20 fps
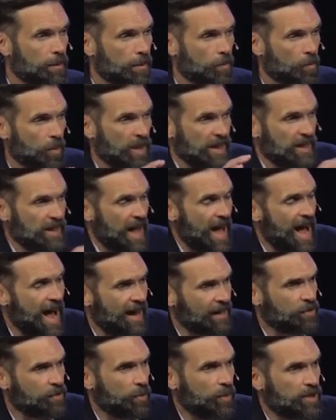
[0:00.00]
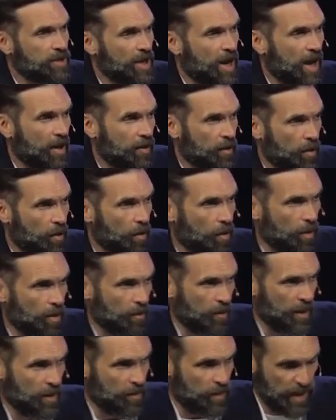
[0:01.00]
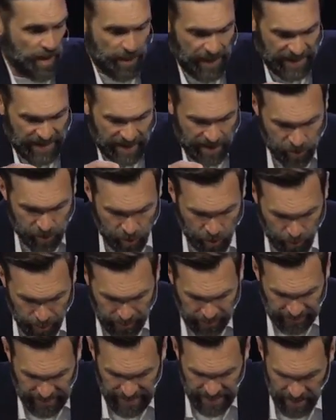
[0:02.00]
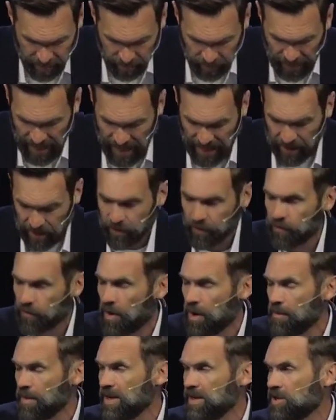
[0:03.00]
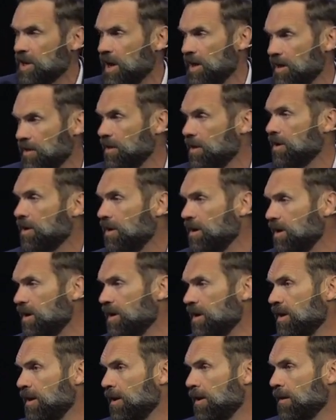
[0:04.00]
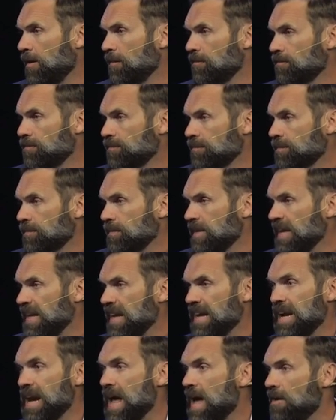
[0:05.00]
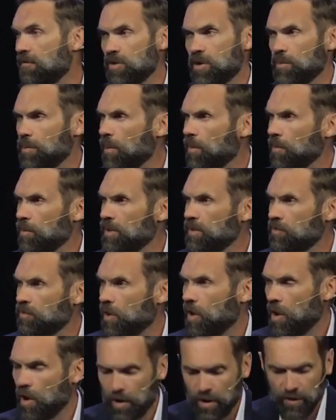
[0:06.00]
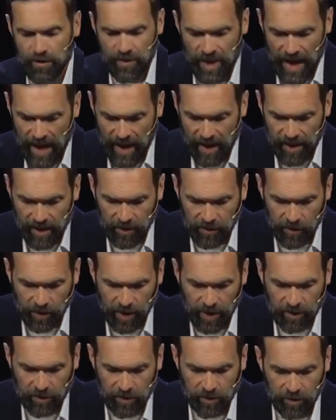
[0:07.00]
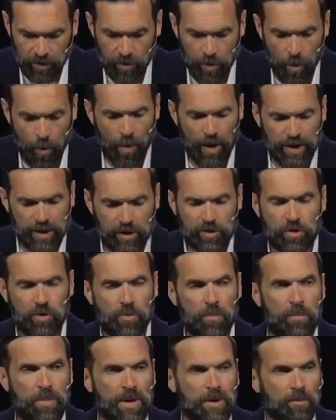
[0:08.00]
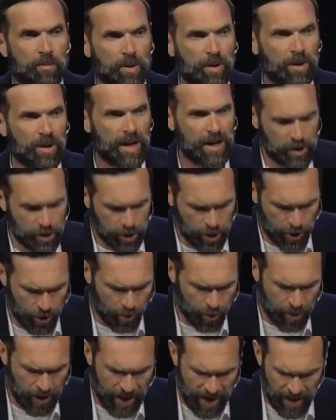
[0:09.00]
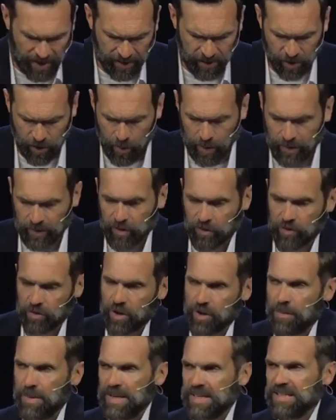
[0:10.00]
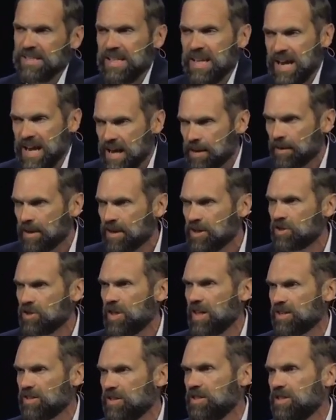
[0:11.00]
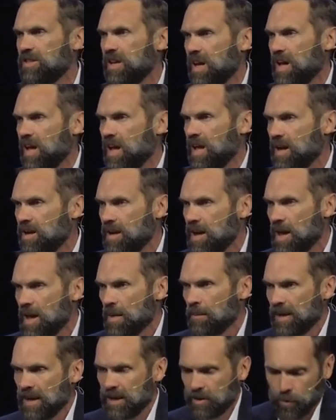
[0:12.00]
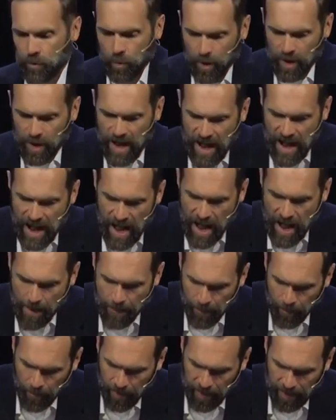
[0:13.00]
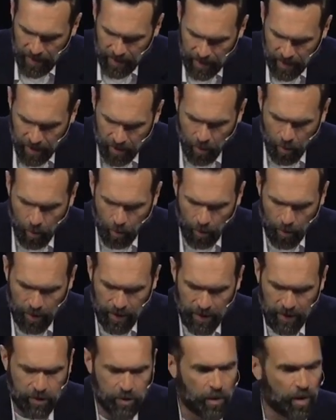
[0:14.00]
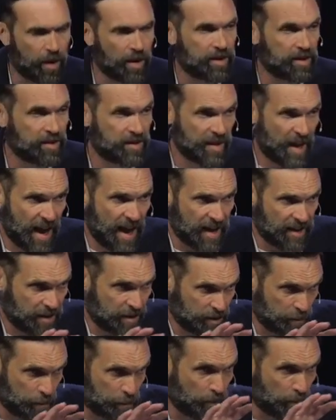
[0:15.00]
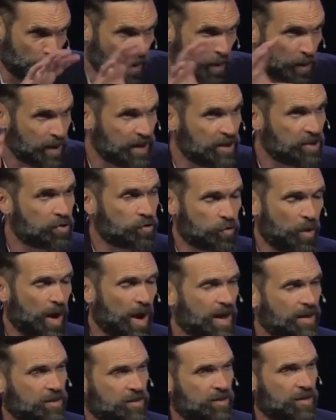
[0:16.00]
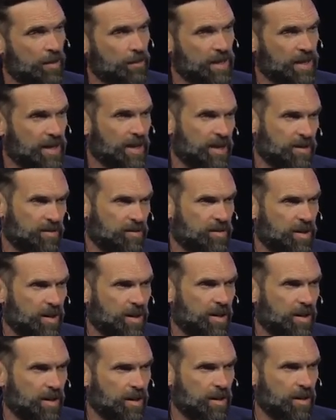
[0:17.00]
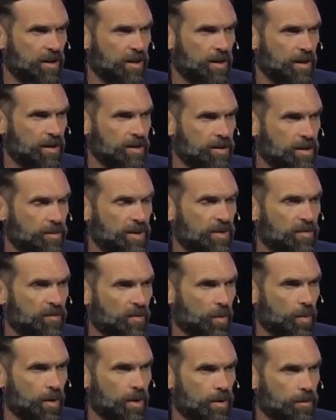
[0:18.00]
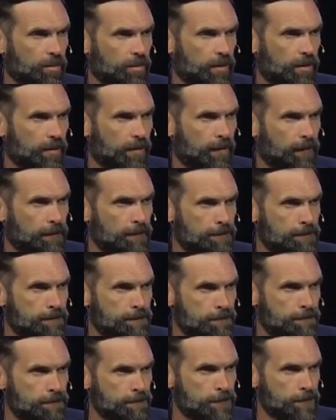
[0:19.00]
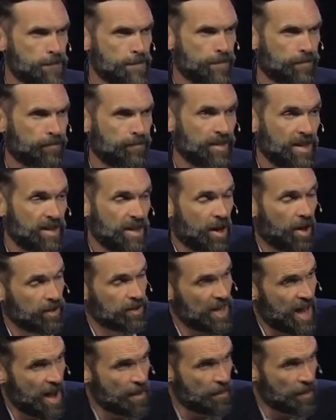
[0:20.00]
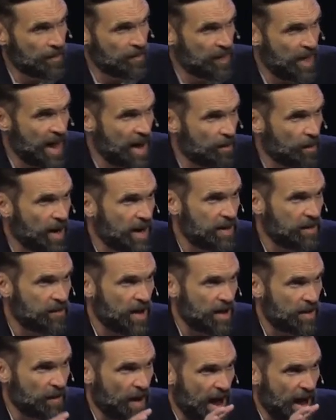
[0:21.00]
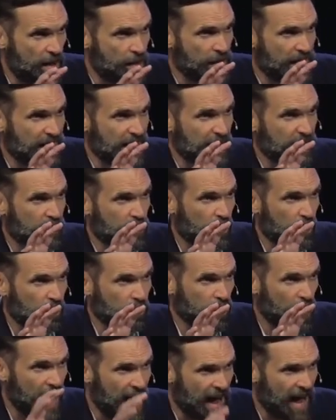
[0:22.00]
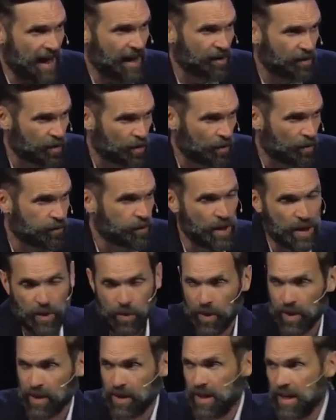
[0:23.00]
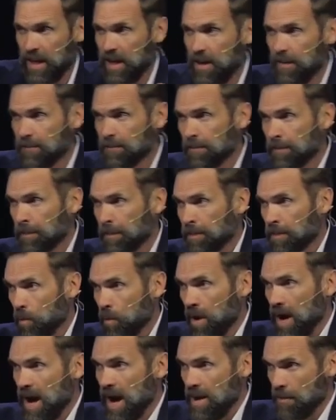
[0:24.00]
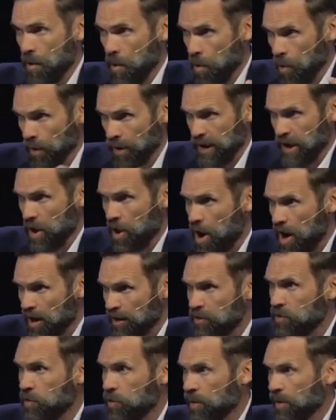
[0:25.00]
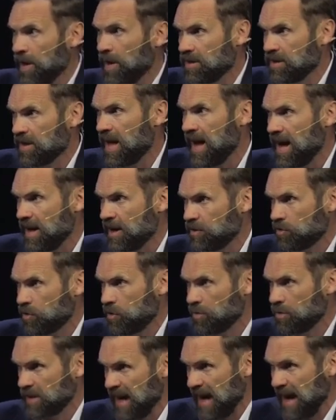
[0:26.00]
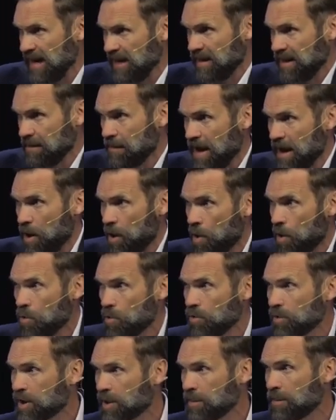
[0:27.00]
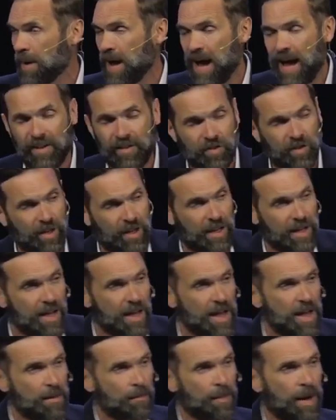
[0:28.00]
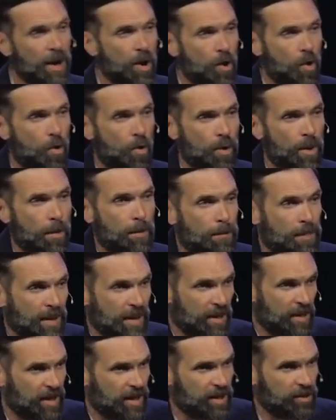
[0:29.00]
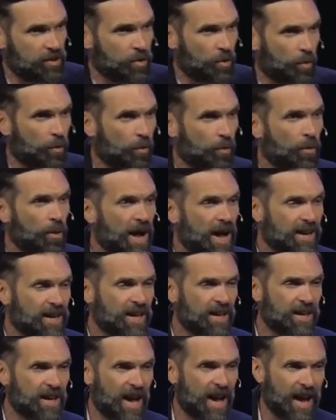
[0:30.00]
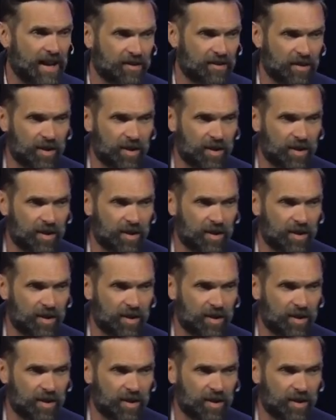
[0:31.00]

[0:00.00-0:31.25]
we lie to each other or when we begin to believe lies from each other, the inevitable result of that is, is going to be relational consequence. There's going to be damage that's done because we're not operating according to our design. There's broken trust that begins to, to be formed. And then on top of that, right, if, if I begin to lie so frequently, or I'm holding on to a lie so tightly, my own capacity, my own ability to recognize